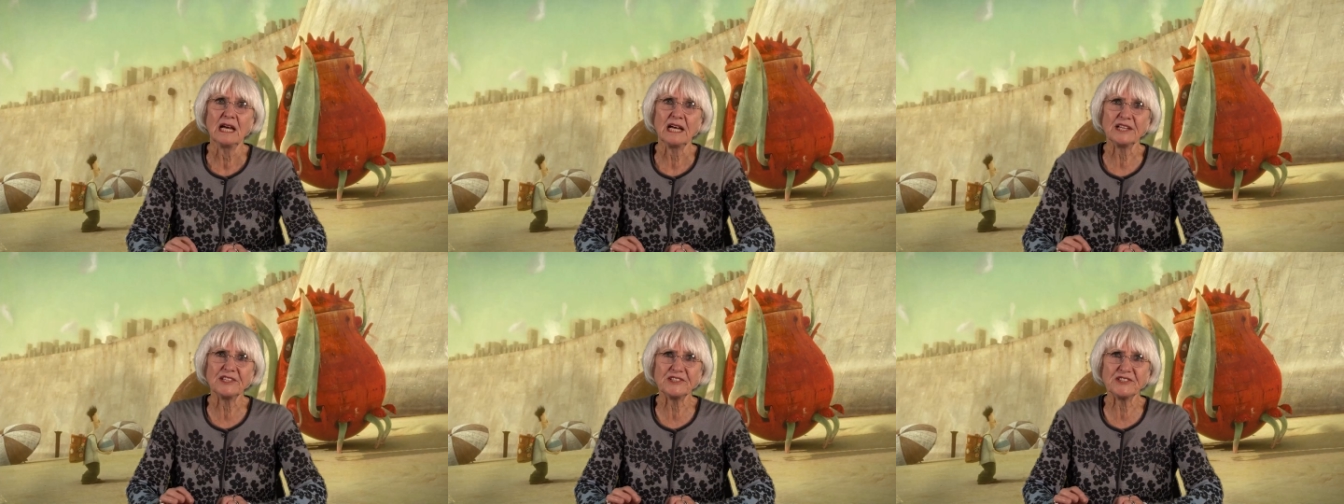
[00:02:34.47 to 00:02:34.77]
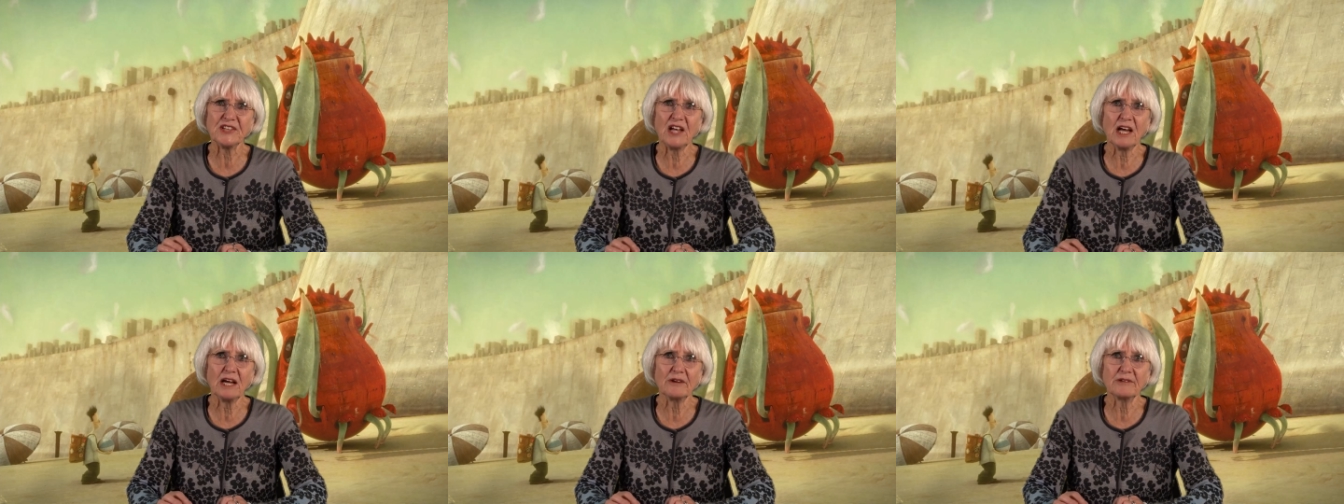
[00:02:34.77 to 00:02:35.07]
A
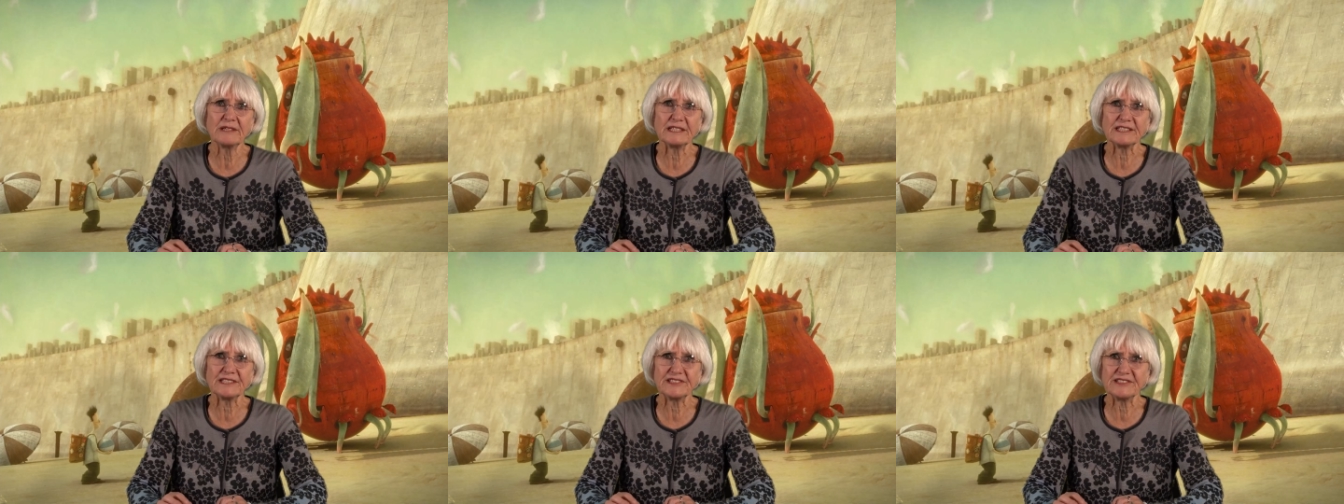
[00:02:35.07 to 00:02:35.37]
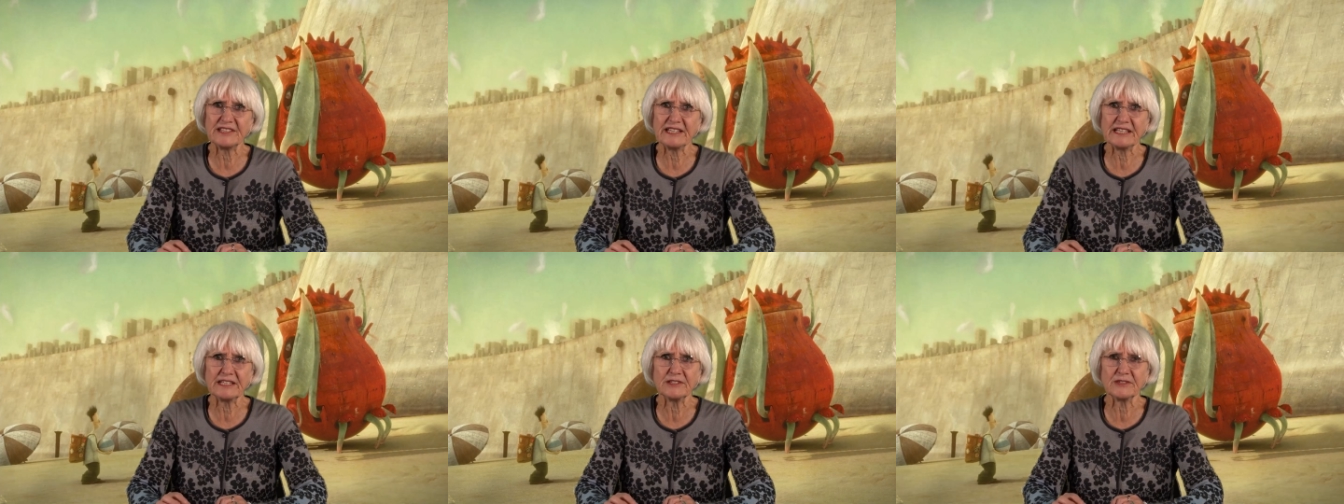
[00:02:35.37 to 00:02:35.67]
siren
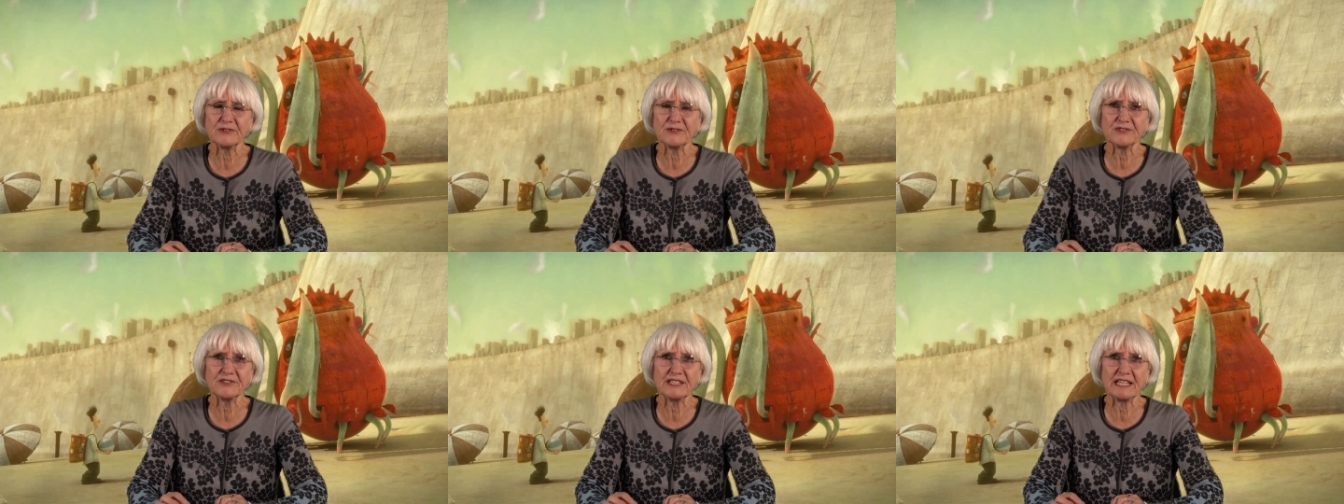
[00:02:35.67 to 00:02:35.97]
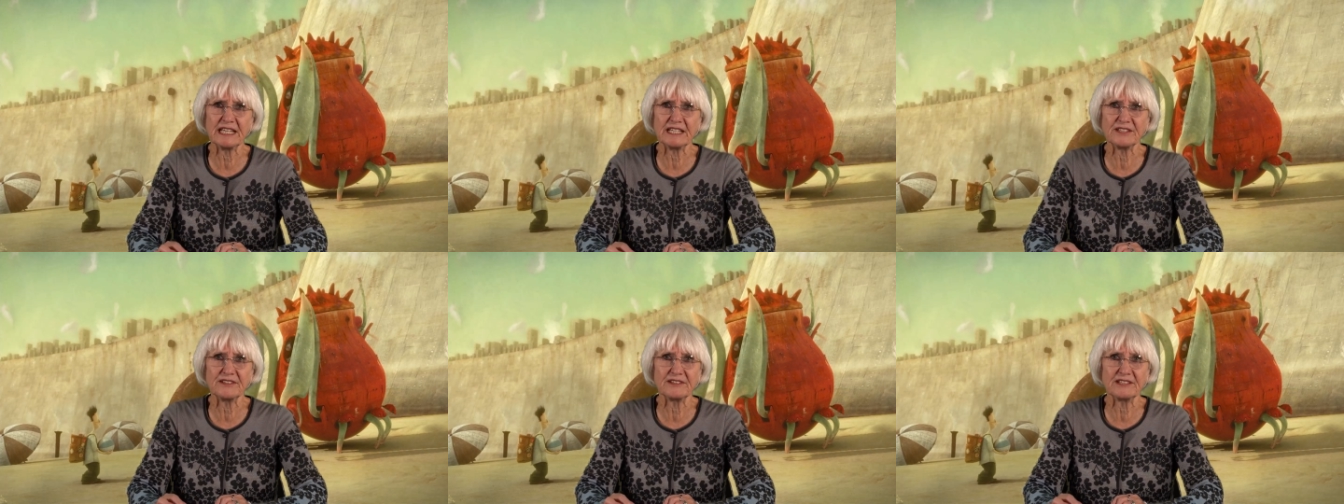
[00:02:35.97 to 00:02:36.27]
signals the
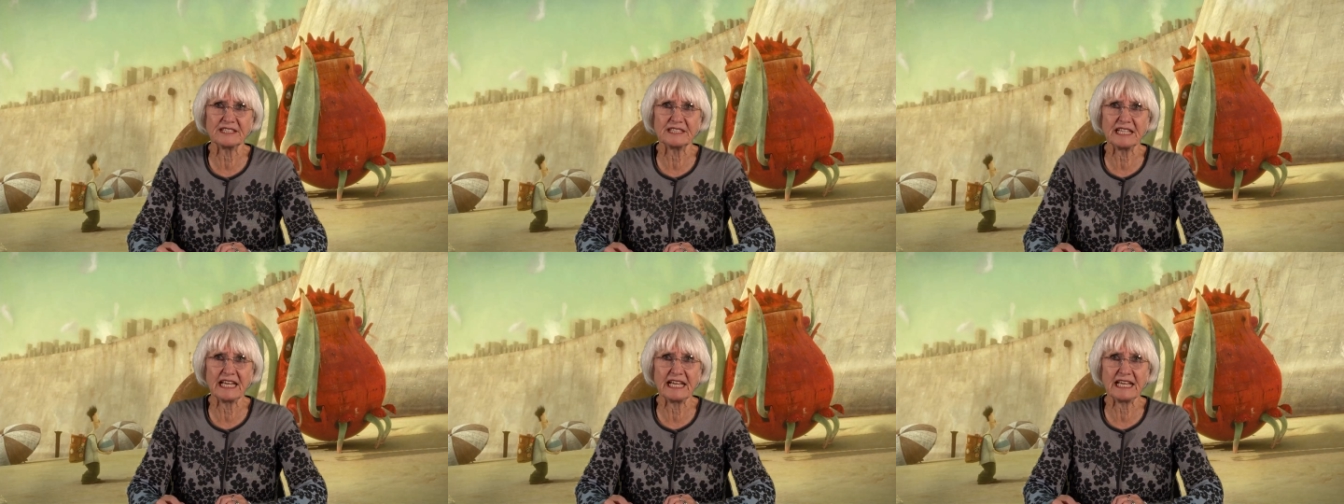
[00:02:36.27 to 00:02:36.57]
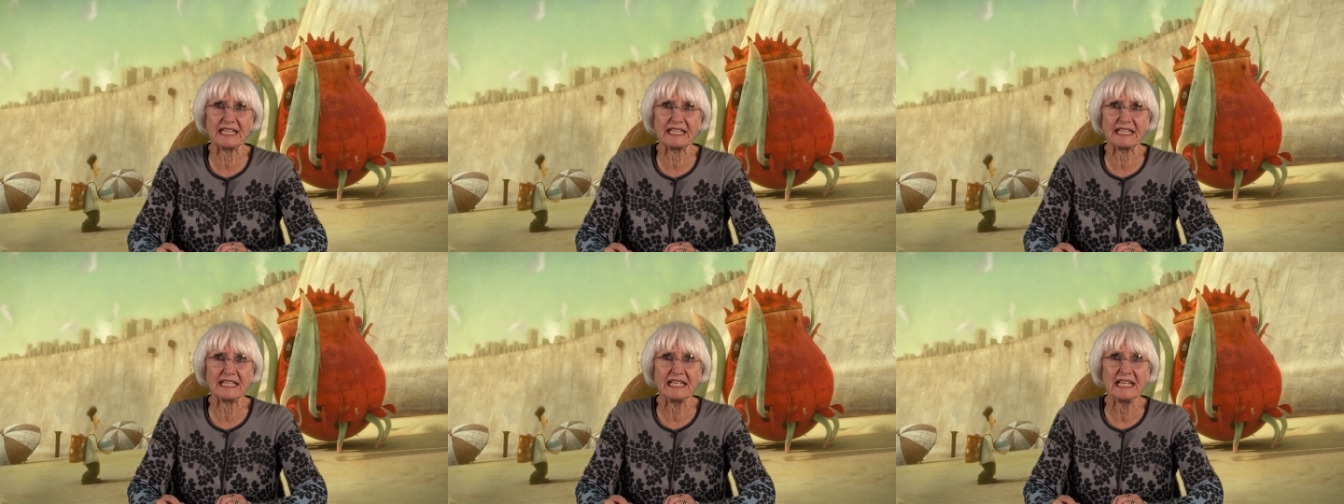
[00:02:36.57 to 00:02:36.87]
end of the
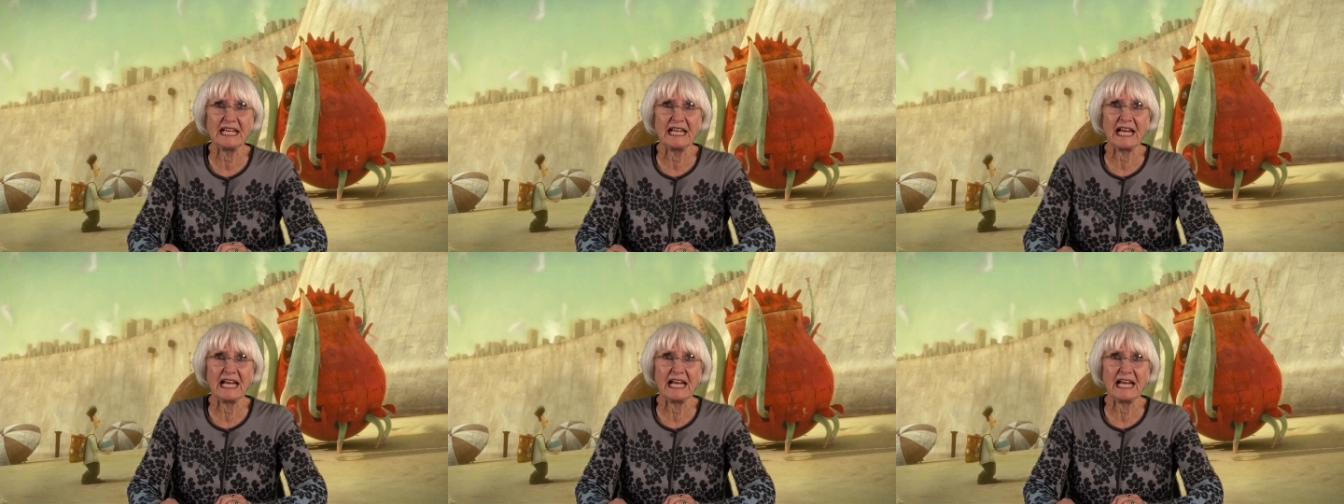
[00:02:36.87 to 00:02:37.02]
day